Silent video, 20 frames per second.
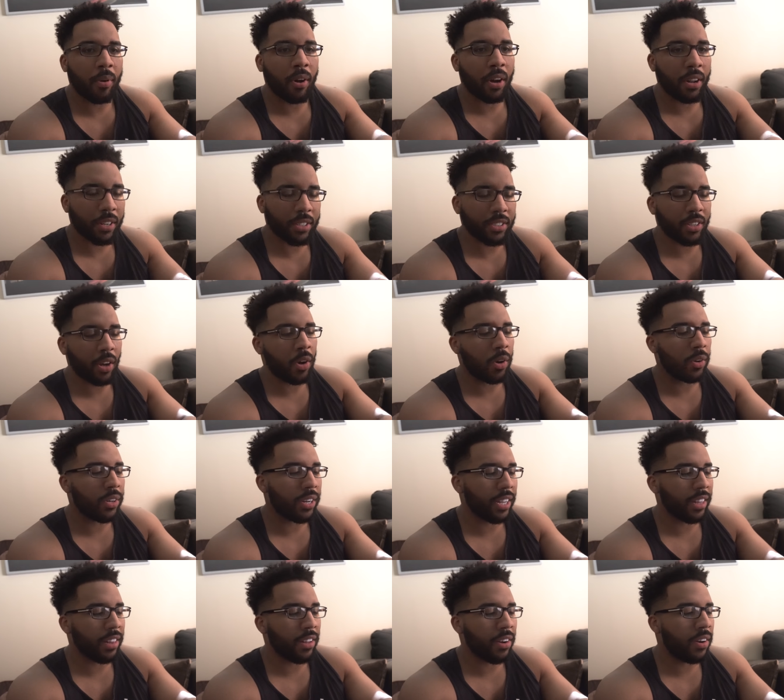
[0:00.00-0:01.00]
products all
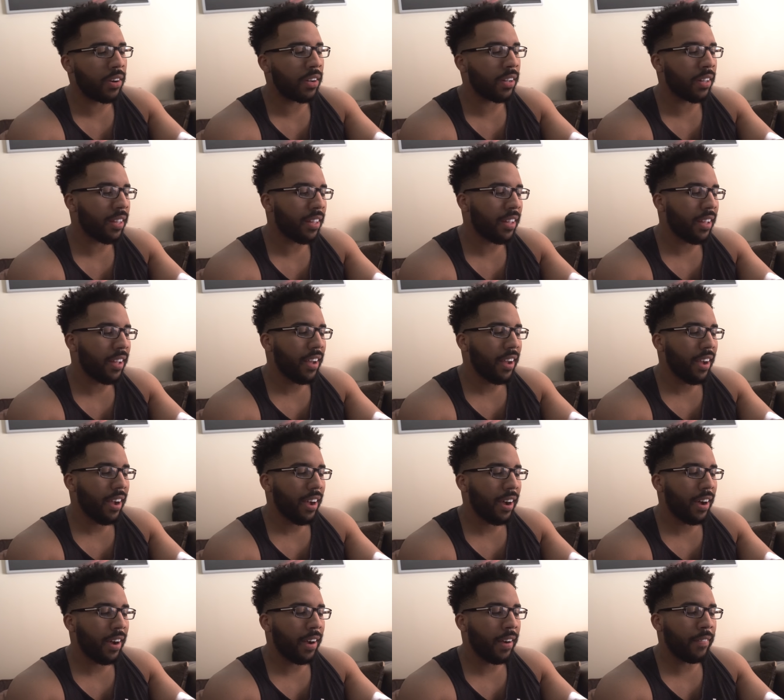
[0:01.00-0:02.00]
day long.
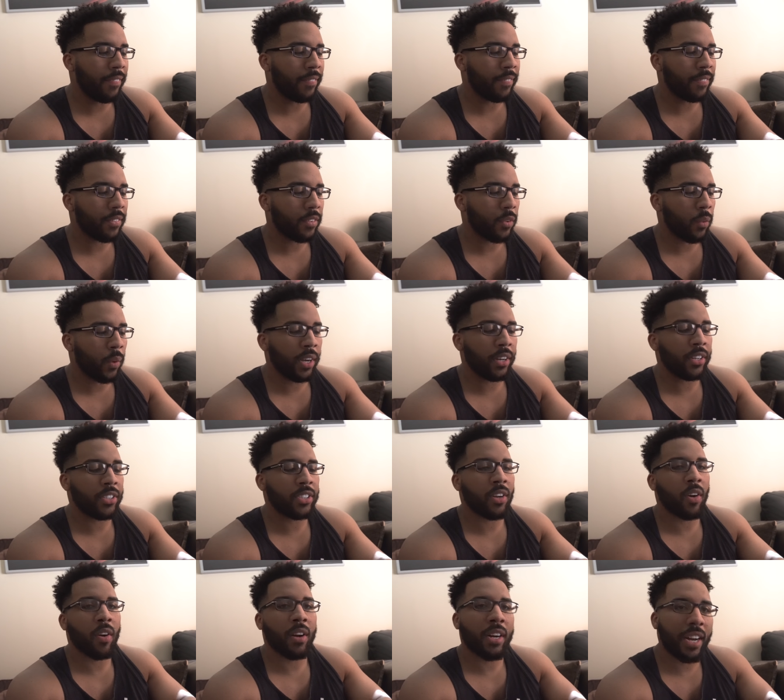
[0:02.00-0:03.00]
Um, we're gonna
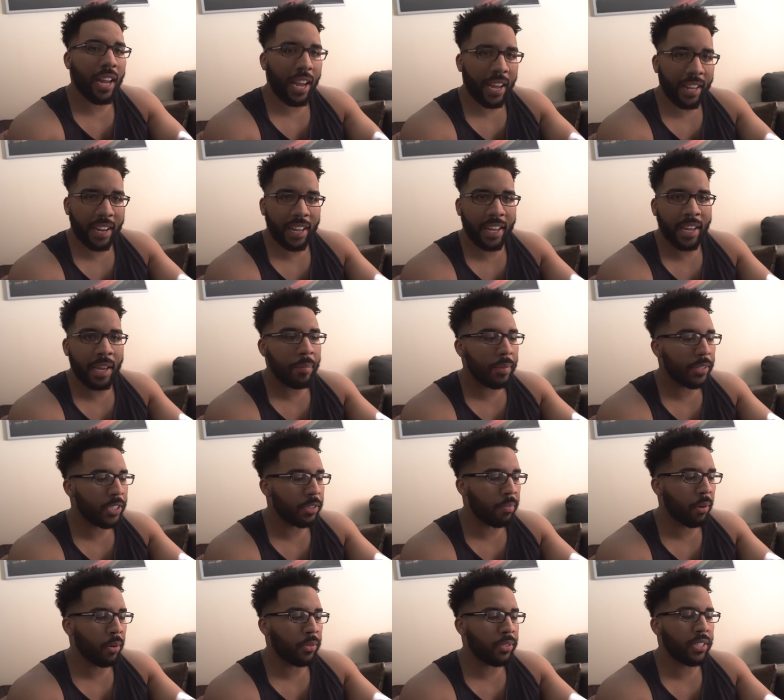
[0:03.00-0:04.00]
start at 8 a.m. It's
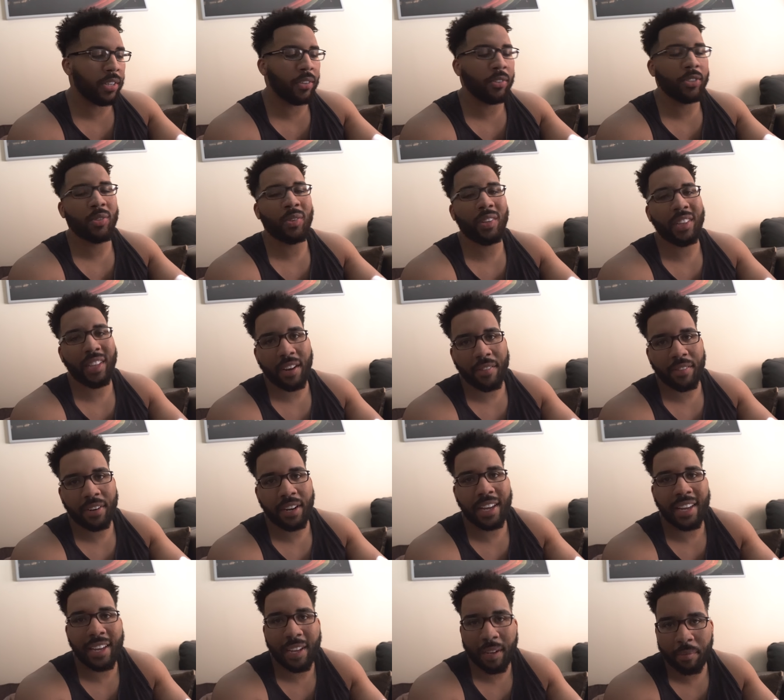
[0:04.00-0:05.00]
supposed to go to 11
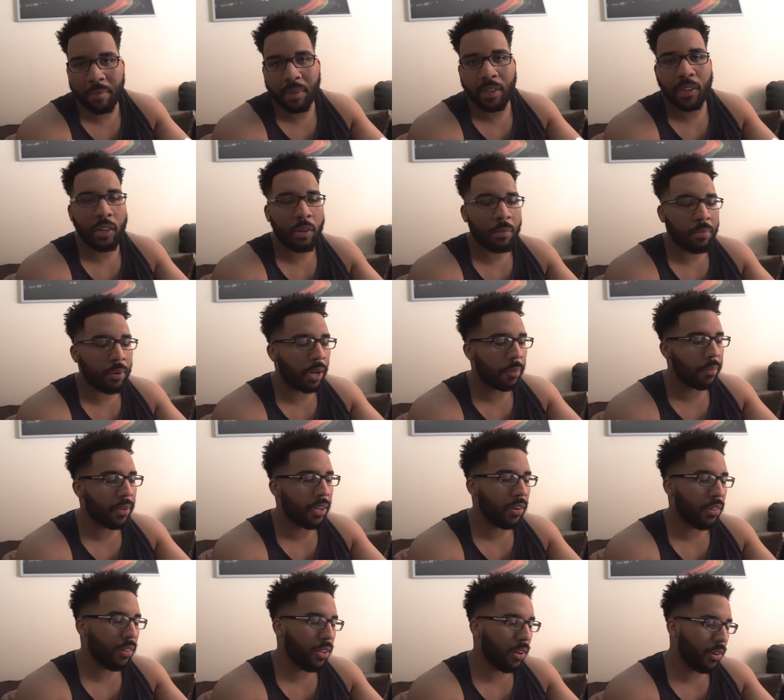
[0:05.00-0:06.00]
a.m., but it'll probably
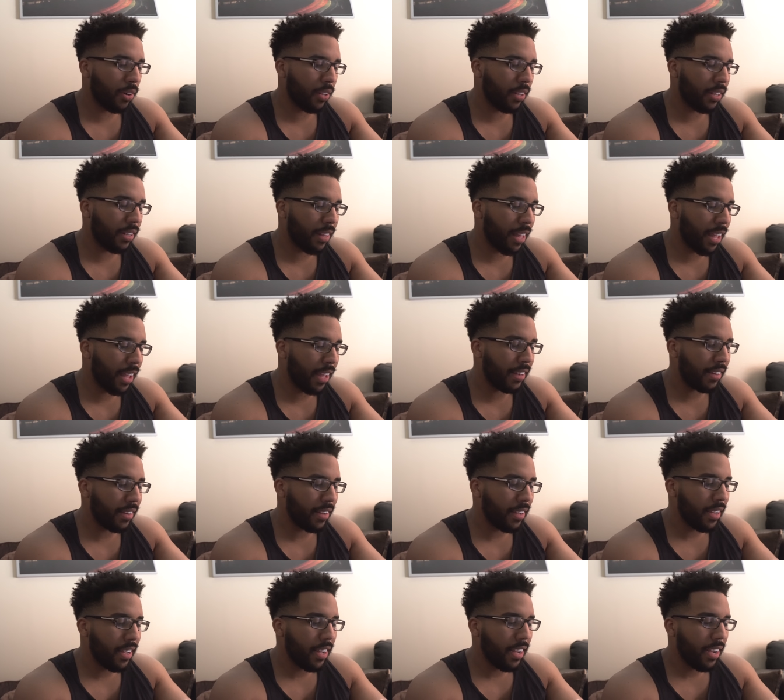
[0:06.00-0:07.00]
go longer than that.
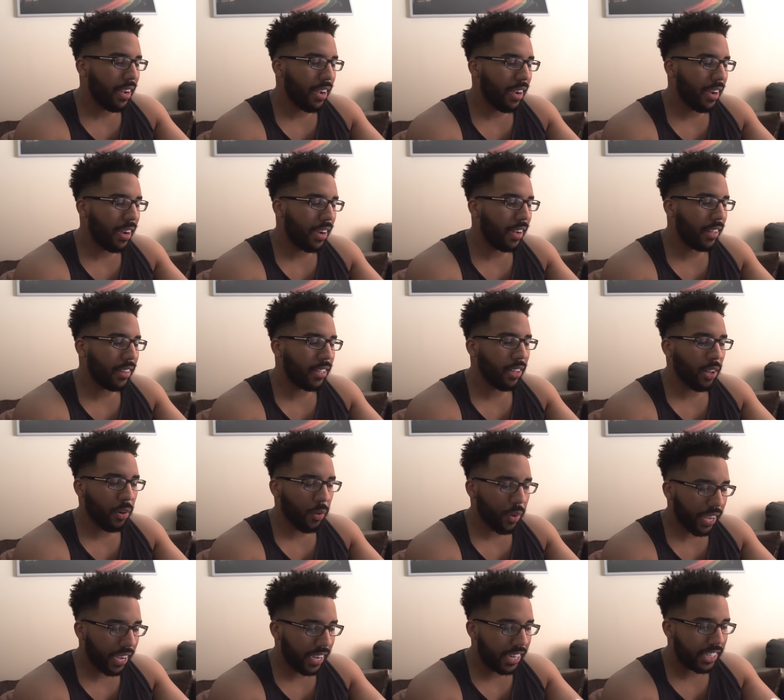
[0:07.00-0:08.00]
Uh, the
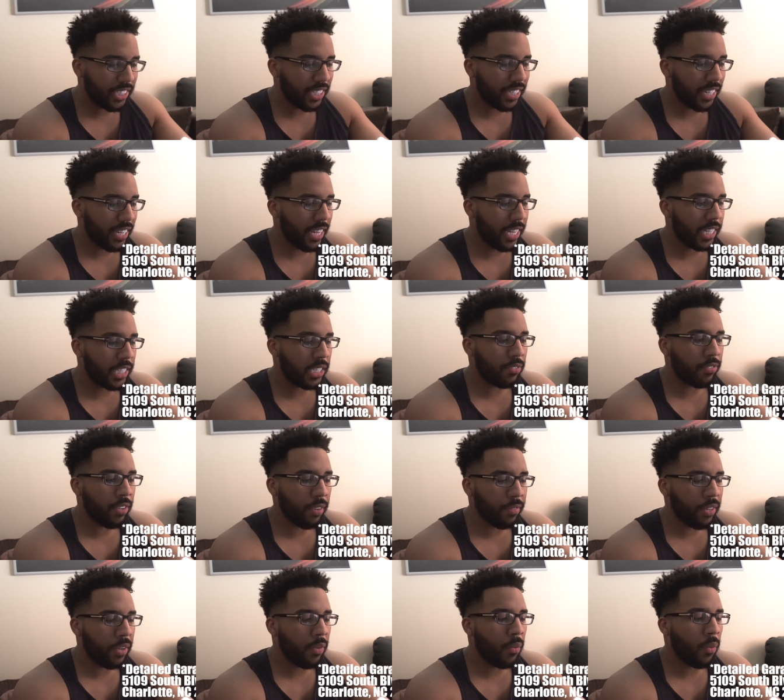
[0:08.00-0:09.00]
location is
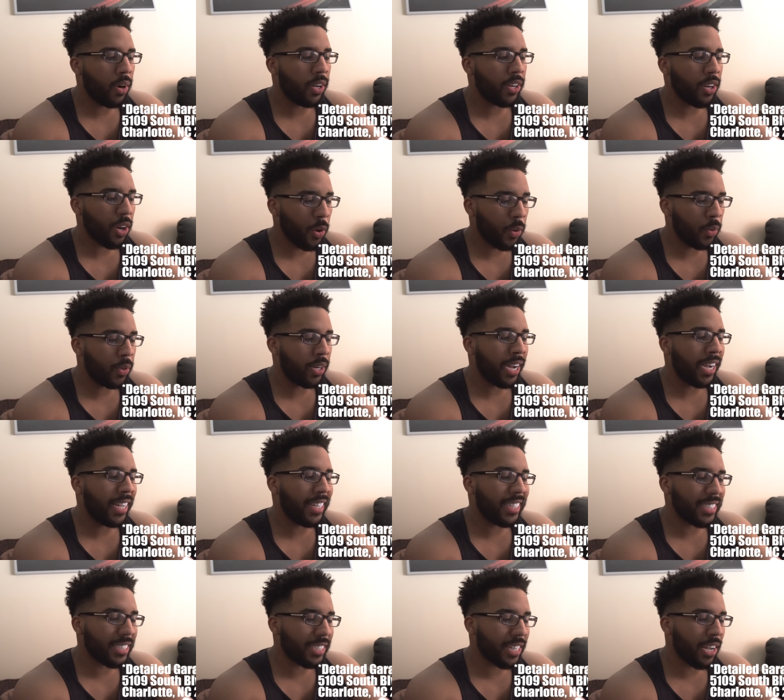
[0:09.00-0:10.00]

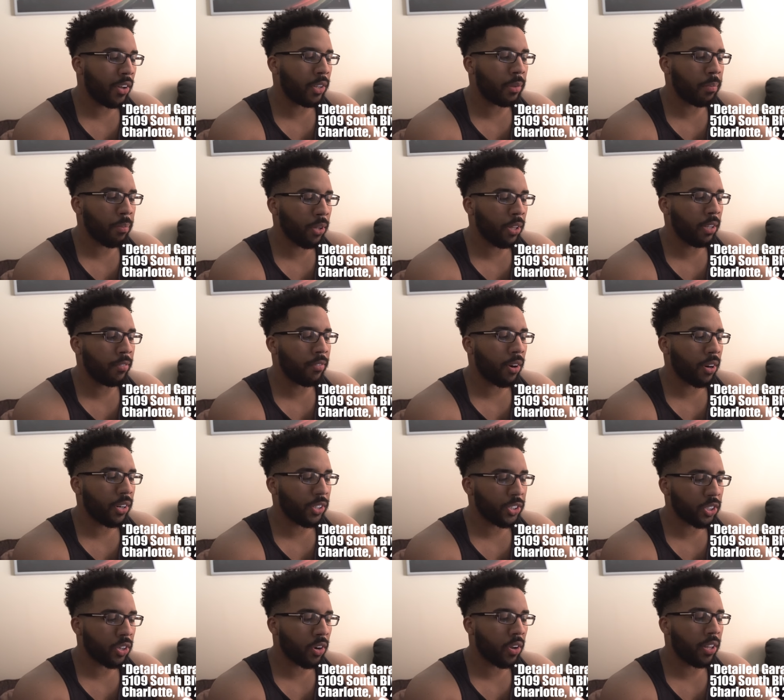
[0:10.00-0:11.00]
5109 South Boulevard,
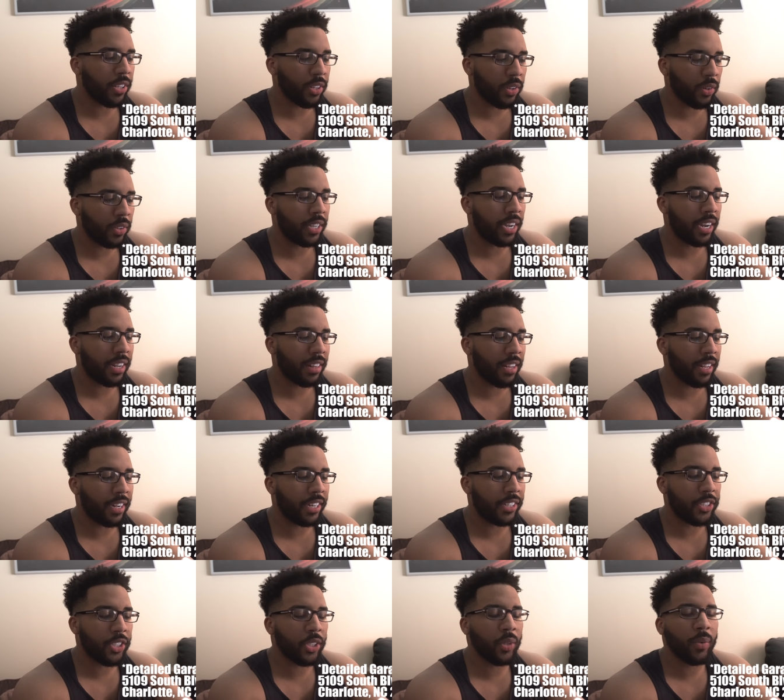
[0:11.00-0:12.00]
Charlotte, North
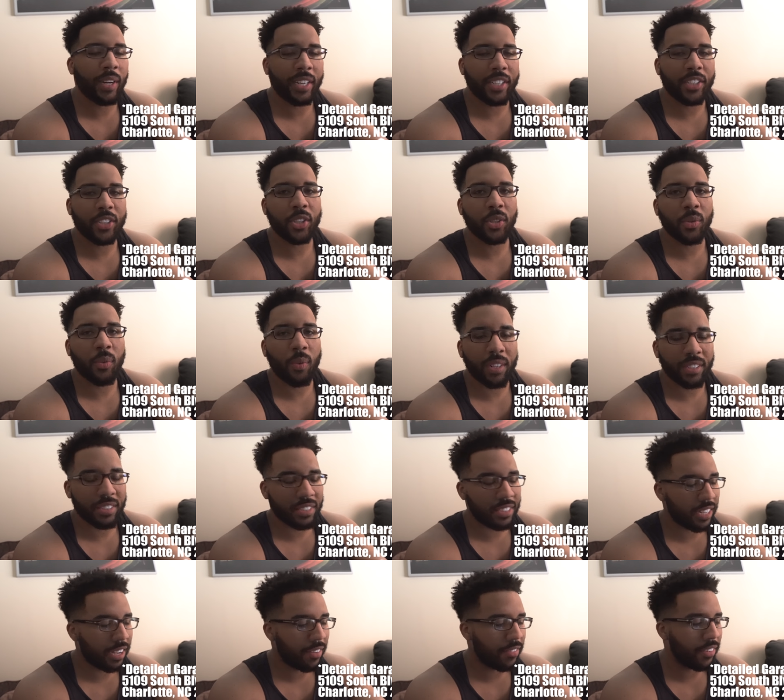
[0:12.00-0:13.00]
Carolina
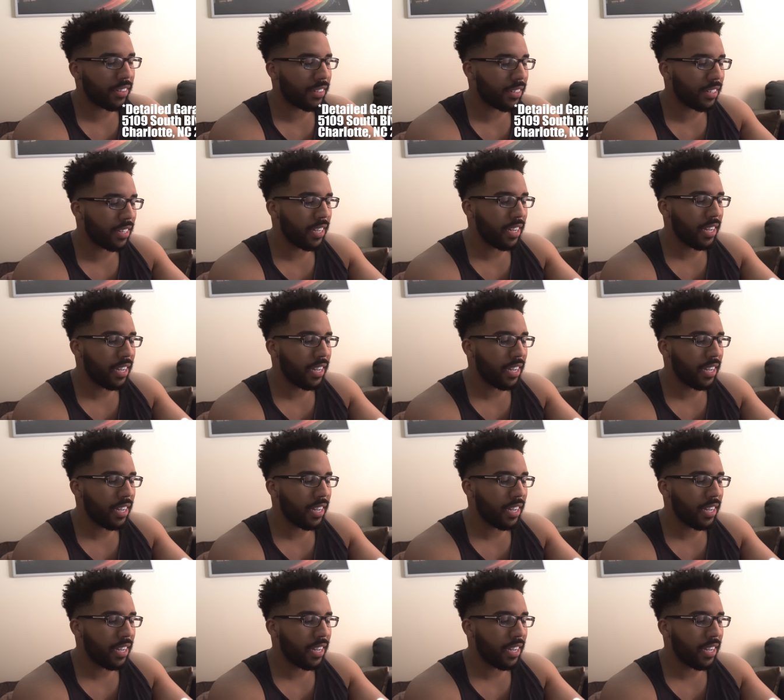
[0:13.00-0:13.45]
28217.